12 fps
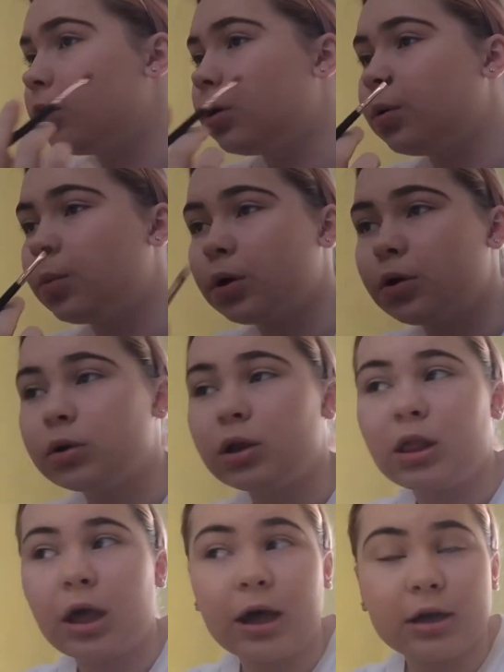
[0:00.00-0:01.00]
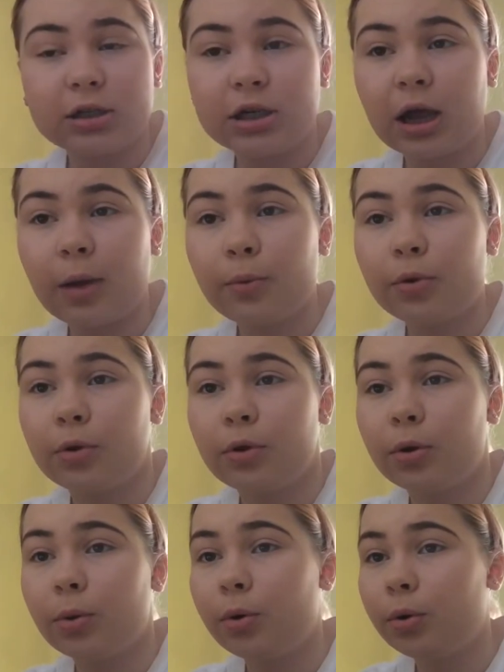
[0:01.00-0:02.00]
oh my god, did that actually happen,
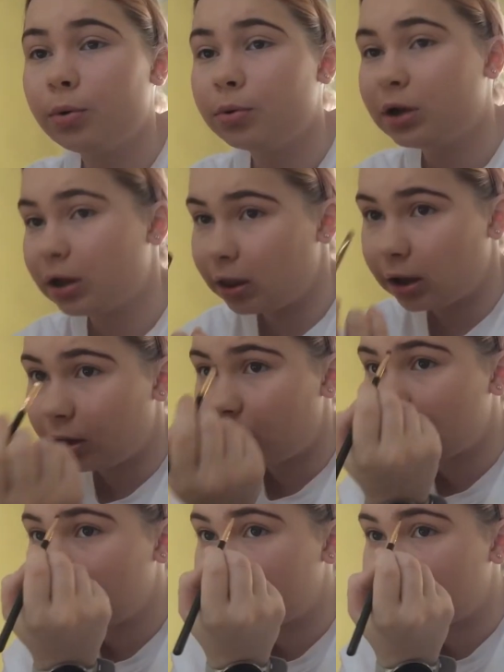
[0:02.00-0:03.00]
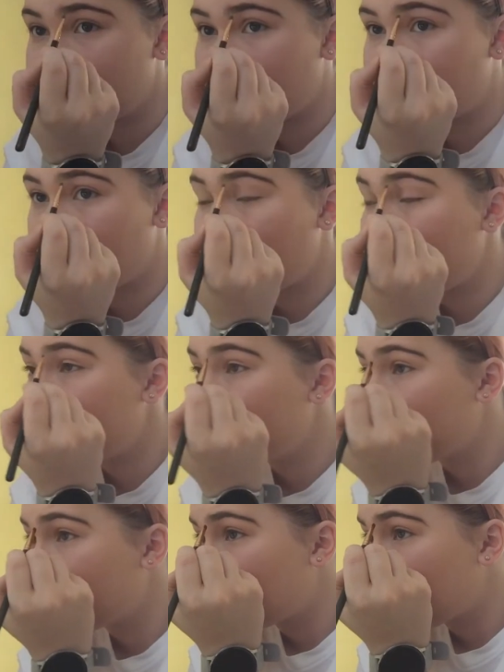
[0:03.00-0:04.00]
or did they literally just say that?
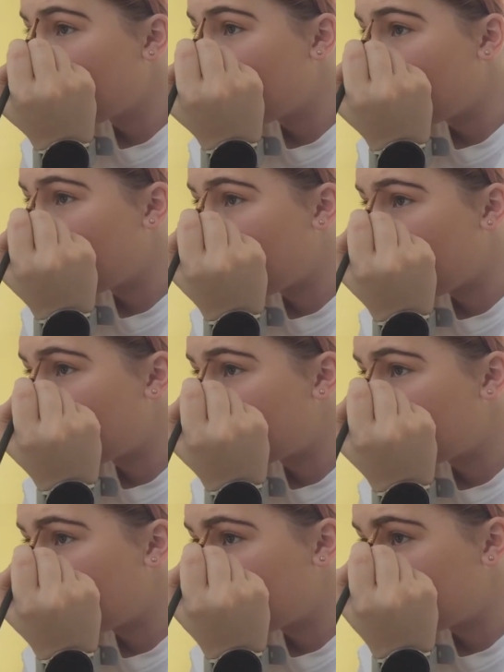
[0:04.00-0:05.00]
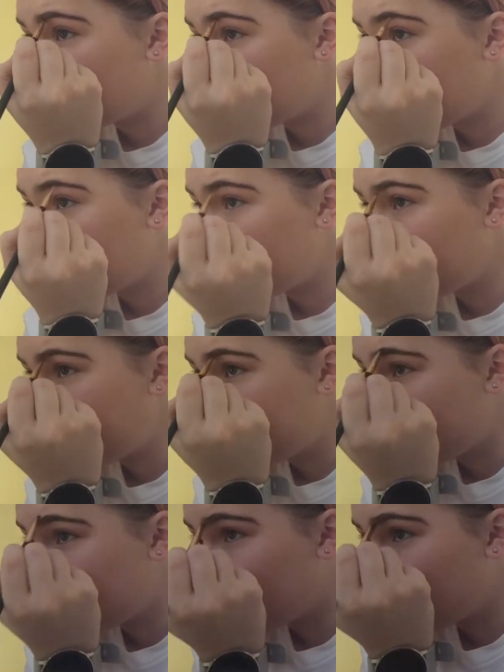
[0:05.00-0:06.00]
In that sense, it's like
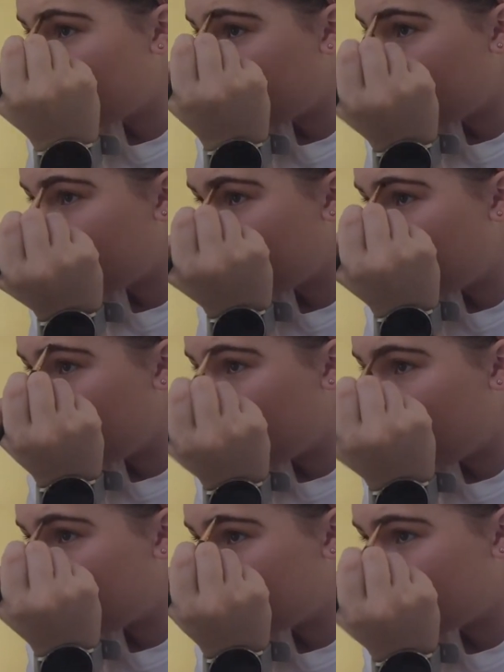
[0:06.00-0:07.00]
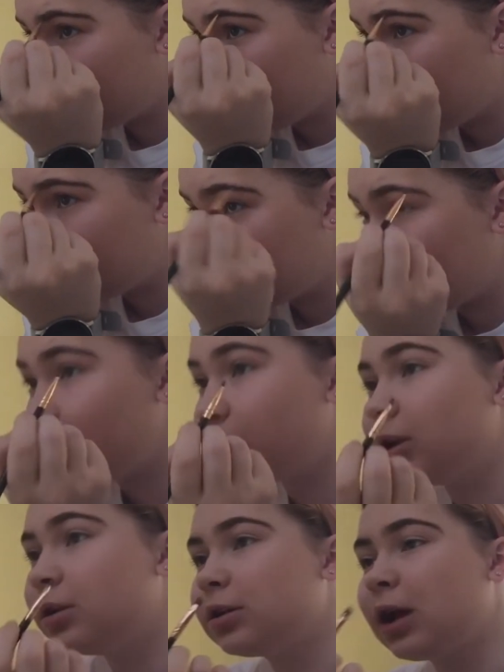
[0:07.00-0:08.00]
you catch on things that you
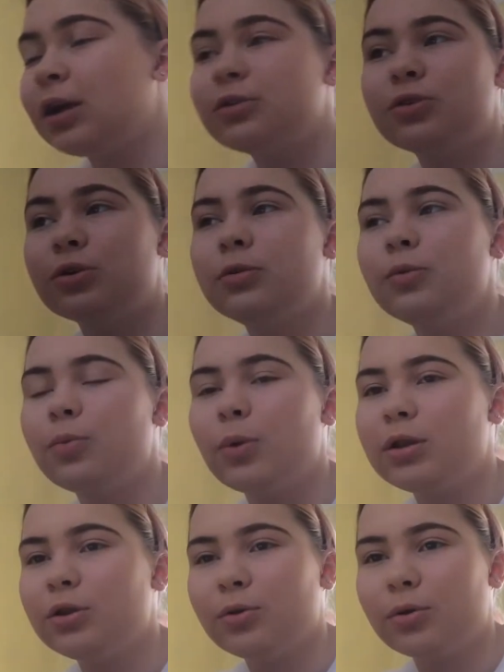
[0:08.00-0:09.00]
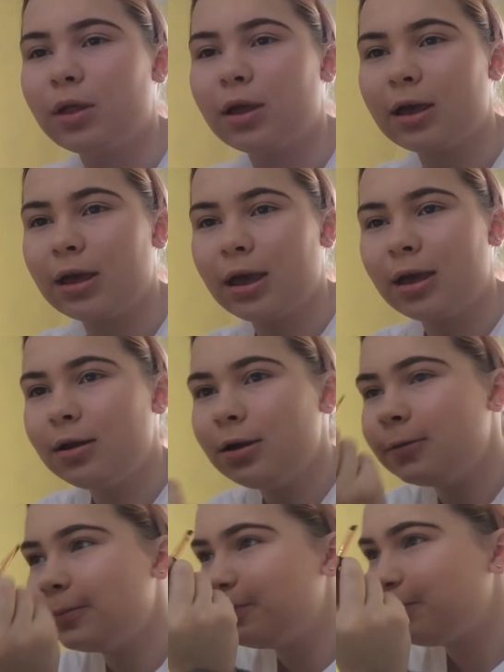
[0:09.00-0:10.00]
didn't catch on when you were like a kid,
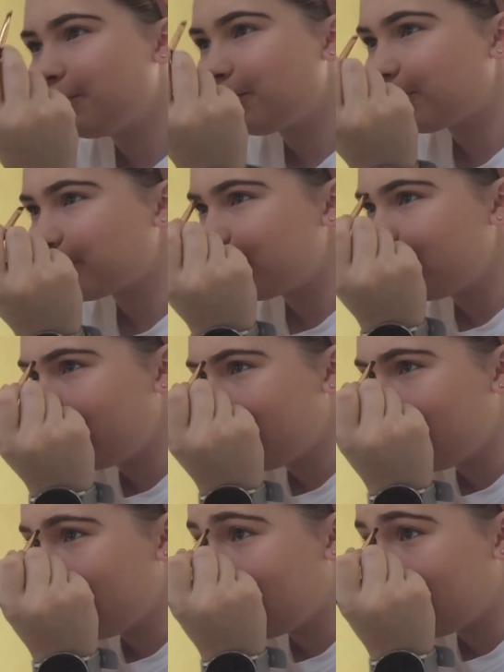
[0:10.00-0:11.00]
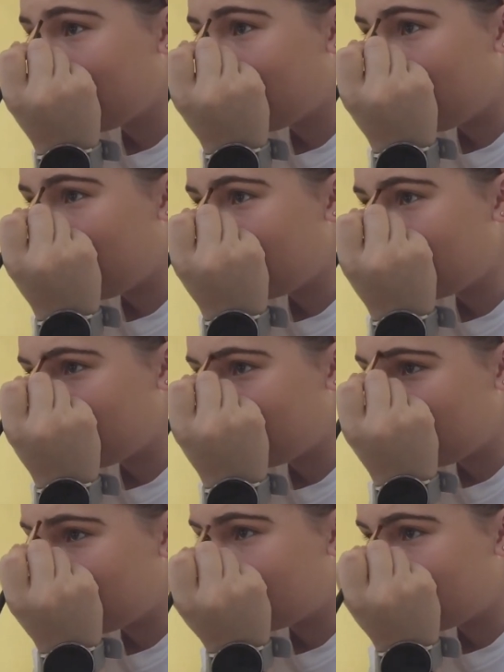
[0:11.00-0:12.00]
and that, so it's
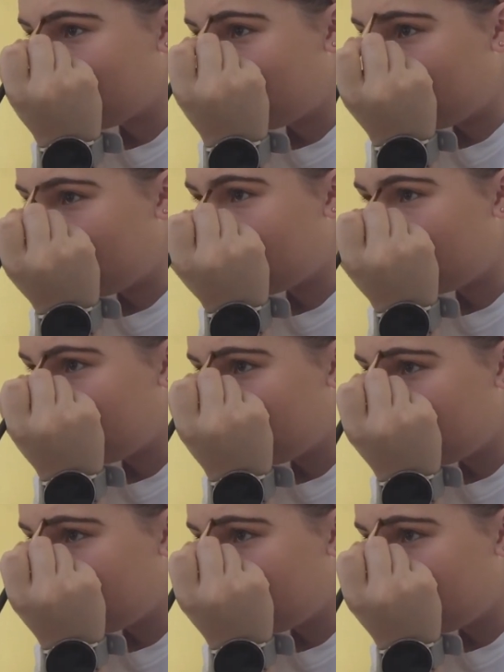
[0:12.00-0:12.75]
like so weird.